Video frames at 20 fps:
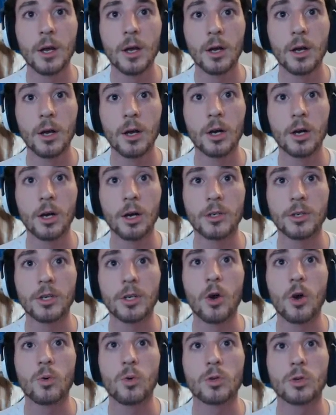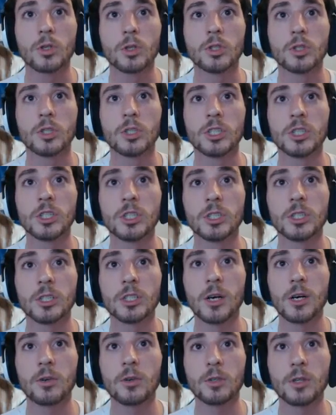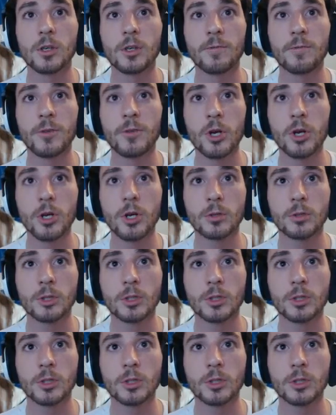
Oh no. Get out of here.